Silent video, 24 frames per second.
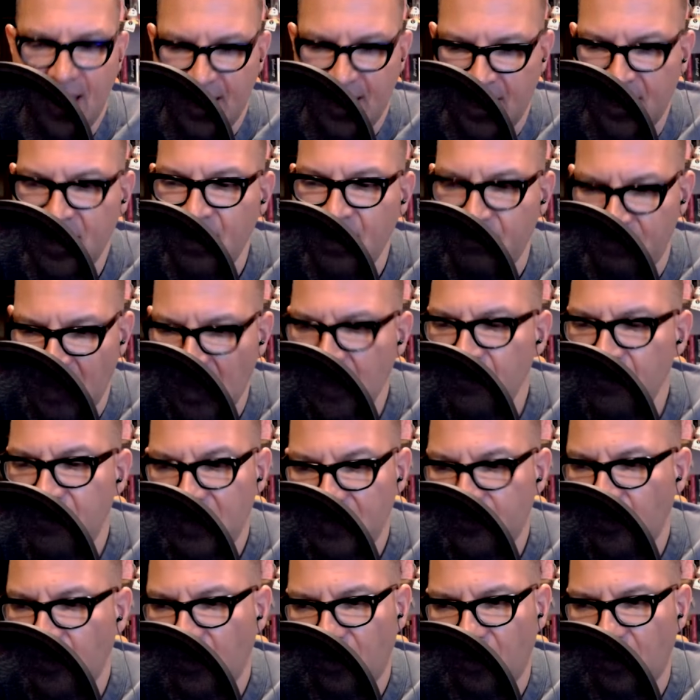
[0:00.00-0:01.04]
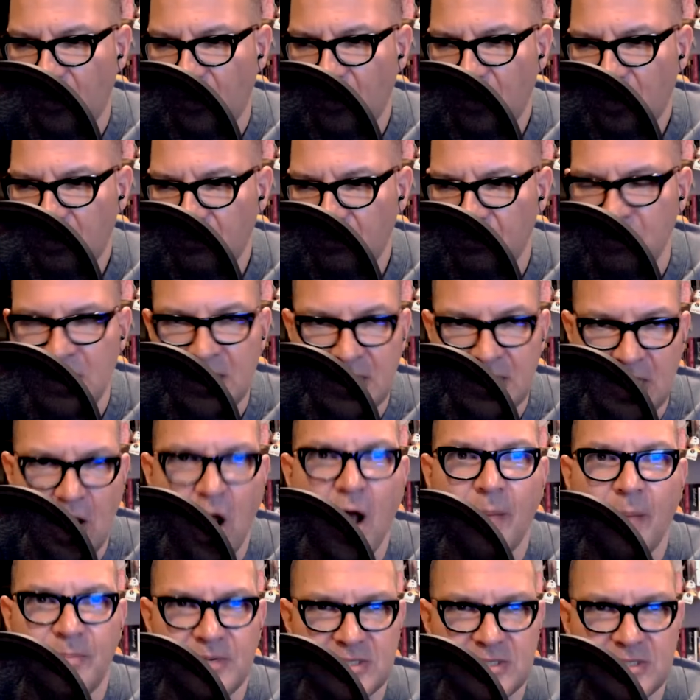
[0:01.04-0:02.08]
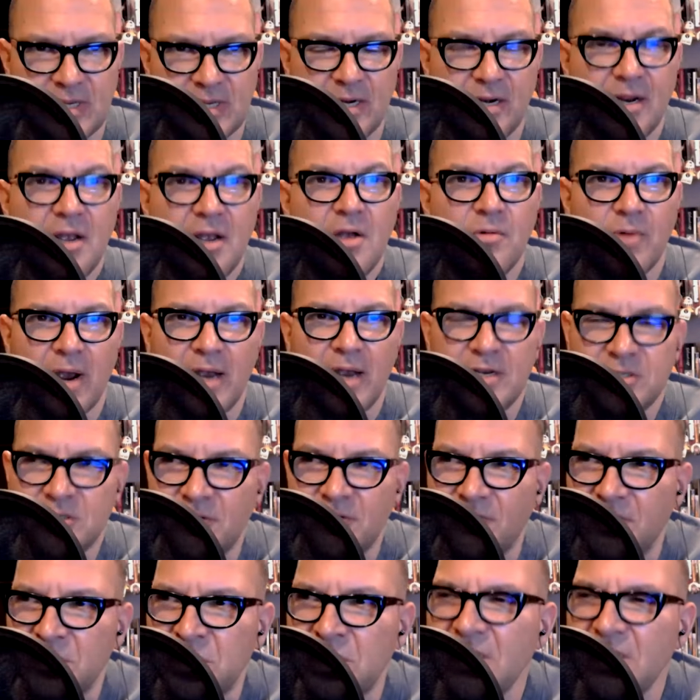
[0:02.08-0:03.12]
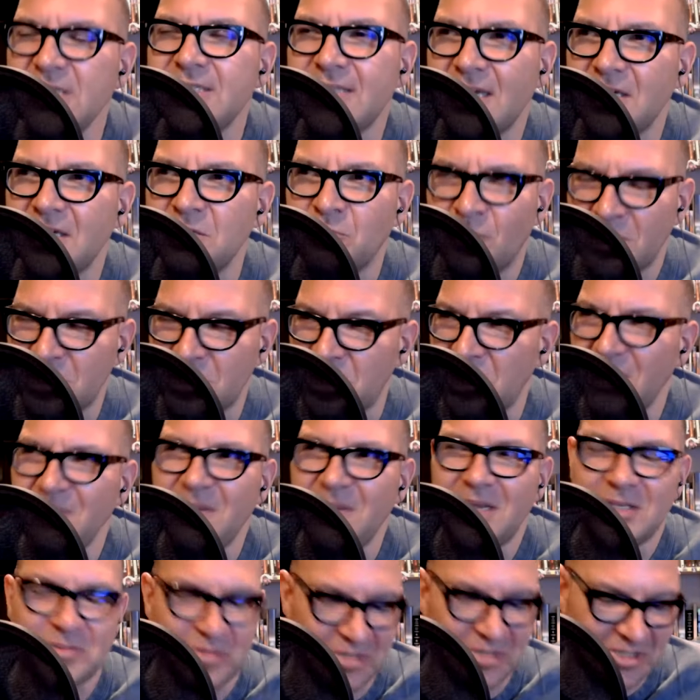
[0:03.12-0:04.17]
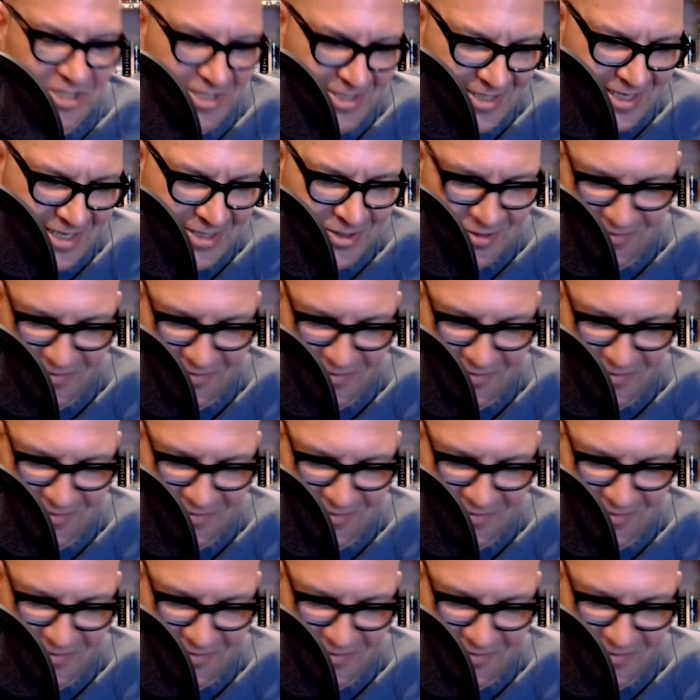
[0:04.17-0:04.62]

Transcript: and I think many people mean the opposite, right? So she said what she means when she says